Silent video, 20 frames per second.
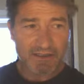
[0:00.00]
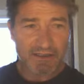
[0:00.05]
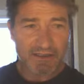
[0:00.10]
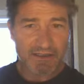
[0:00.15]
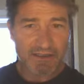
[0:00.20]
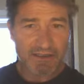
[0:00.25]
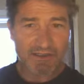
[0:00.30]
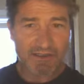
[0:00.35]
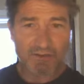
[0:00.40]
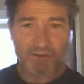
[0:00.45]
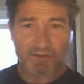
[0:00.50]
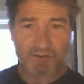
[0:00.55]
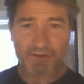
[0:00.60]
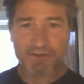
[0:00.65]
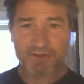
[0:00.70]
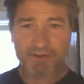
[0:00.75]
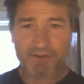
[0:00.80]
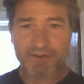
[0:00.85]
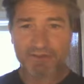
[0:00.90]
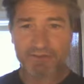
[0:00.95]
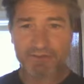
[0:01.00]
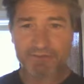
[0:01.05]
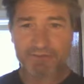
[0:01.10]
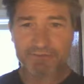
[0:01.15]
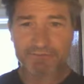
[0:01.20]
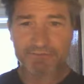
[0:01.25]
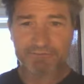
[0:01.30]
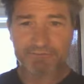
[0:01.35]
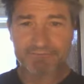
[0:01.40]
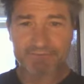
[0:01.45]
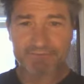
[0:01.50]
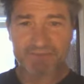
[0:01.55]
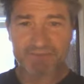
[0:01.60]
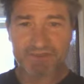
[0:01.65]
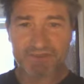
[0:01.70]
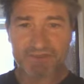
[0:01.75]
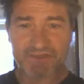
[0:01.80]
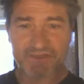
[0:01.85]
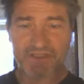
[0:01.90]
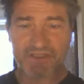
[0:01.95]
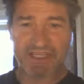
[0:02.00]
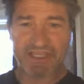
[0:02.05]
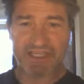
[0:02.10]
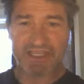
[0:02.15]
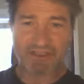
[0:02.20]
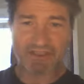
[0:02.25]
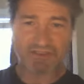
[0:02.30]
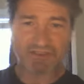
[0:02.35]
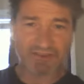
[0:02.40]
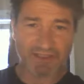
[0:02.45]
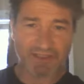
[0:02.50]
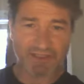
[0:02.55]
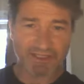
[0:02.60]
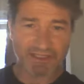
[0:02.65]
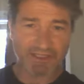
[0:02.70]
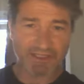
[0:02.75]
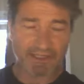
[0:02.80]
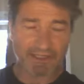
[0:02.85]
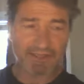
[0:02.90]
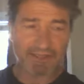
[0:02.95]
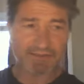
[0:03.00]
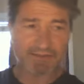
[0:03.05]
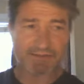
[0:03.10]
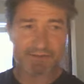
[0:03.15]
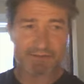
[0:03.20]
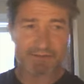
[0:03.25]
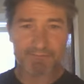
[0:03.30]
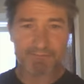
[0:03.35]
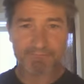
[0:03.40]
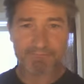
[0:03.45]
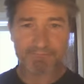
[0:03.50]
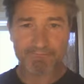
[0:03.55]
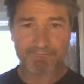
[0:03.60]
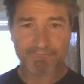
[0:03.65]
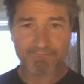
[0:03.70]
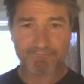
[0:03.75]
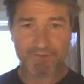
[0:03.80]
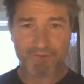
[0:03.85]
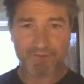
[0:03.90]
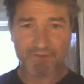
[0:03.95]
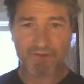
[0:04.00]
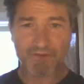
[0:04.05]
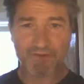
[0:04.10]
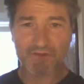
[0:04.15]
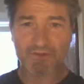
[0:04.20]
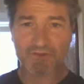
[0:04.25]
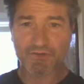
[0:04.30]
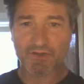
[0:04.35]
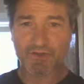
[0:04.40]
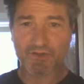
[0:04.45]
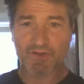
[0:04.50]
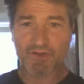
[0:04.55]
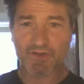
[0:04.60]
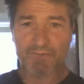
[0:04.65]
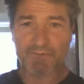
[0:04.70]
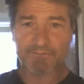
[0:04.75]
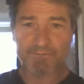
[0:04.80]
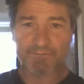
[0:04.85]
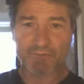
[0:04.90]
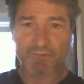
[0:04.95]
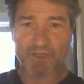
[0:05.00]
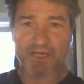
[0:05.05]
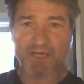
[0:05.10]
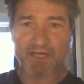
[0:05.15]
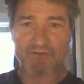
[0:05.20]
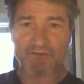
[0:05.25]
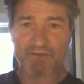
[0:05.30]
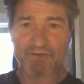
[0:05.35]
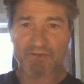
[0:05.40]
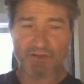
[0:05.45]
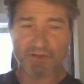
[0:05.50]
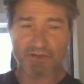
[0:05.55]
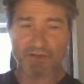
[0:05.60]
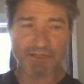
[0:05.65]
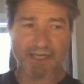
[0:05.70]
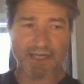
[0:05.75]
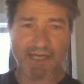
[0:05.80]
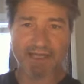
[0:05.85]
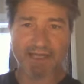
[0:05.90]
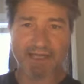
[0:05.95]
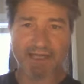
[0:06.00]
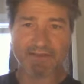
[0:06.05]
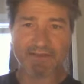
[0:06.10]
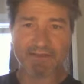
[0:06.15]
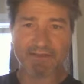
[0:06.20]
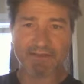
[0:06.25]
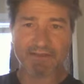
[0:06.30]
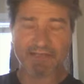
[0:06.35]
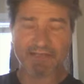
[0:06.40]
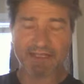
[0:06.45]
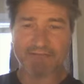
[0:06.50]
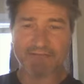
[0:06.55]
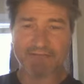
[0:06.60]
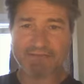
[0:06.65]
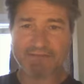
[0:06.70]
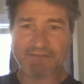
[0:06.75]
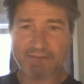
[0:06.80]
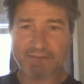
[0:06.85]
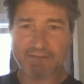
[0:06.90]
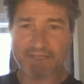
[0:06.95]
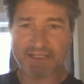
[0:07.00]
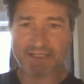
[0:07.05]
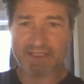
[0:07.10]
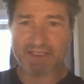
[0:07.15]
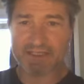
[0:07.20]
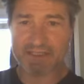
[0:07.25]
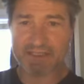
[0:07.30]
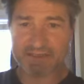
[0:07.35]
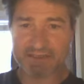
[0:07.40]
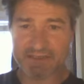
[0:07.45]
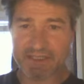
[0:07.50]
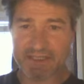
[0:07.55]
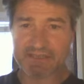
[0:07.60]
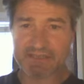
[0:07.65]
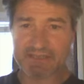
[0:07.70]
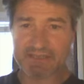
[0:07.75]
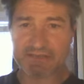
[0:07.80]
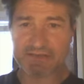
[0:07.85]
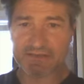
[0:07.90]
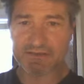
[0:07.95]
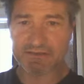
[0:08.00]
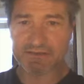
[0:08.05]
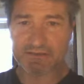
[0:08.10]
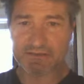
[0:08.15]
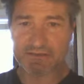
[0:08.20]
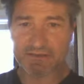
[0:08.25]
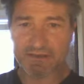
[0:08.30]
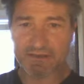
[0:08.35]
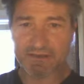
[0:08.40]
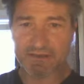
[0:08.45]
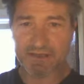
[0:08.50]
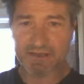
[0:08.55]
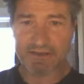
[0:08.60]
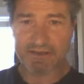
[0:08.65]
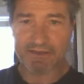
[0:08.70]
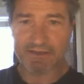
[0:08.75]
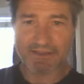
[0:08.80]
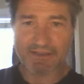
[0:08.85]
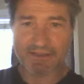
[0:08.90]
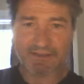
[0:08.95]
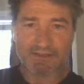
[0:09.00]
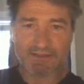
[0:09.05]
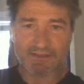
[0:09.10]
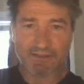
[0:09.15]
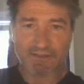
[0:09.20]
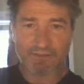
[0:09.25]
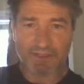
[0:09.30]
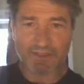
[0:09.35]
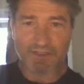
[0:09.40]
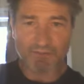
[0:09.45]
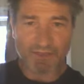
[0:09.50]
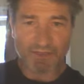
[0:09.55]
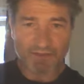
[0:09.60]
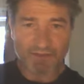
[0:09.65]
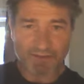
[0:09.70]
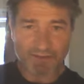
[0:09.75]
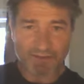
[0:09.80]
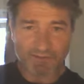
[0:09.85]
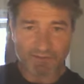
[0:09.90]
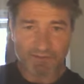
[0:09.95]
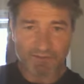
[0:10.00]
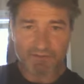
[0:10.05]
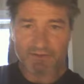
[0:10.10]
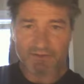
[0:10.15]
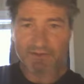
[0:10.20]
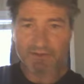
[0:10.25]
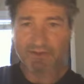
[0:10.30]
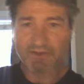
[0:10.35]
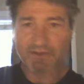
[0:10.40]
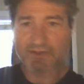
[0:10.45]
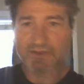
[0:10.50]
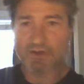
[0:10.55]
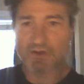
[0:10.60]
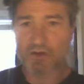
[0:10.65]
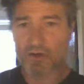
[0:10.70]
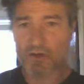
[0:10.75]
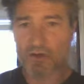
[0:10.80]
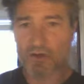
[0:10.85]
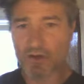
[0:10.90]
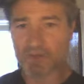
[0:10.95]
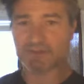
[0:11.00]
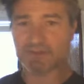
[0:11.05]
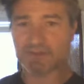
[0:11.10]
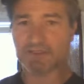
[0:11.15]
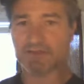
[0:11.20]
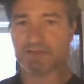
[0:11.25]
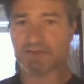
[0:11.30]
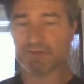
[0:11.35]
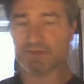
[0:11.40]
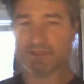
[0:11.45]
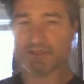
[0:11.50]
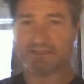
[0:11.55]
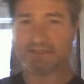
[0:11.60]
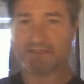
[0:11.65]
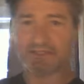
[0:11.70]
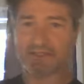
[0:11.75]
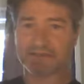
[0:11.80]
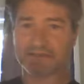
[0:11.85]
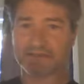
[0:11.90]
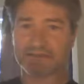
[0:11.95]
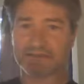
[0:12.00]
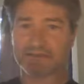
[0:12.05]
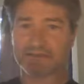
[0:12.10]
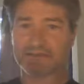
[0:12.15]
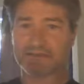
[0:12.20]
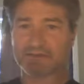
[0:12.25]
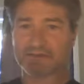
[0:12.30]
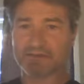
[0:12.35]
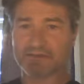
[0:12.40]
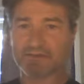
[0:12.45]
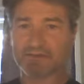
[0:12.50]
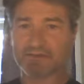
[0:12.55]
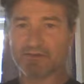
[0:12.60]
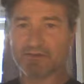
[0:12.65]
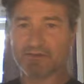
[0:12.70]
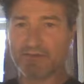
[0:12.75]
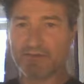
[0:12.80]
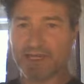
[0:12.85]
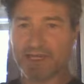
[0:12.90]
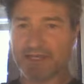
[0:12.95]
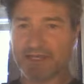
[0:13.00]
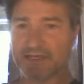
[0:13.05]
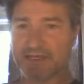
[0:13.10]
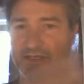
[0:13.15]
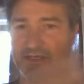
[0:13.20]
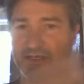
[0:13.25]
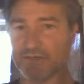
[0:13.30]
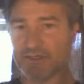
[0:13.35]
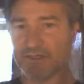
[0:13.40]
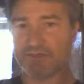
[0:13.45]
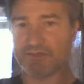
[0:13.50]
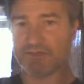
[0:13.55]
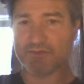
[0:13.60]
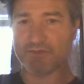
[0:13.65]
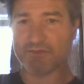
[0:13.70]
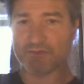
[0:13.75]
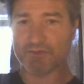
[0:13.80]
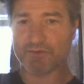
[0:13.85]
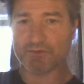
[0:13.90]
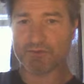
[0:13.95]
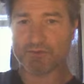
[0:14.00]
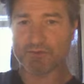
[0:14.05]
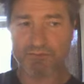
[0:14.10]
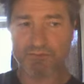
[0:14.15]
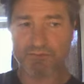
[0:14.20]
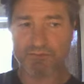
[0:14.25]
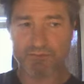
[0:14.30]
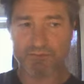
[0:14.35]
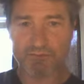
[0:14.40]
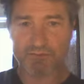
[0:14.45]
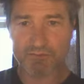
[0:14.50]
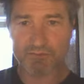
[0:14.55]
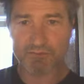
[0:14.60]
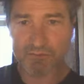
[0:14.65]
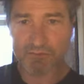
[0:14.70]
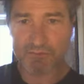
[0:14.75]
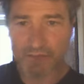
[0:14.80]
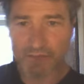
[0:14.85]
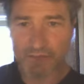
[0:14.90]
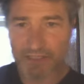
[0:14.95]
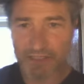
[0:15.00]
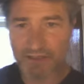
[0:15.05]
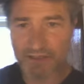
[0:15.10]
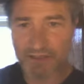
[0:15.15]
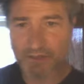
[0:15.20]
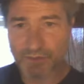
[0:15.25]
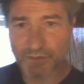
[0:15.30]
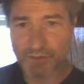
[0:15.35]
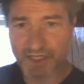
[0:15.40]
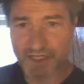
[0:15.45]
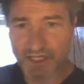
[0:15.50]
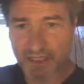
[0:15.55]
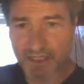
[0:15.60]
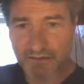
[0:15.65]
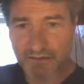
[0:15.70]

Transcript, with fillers: In order to to illustrate this, first of all, we have to look at if something exists, then something must have caused it to exist or made it come into into being.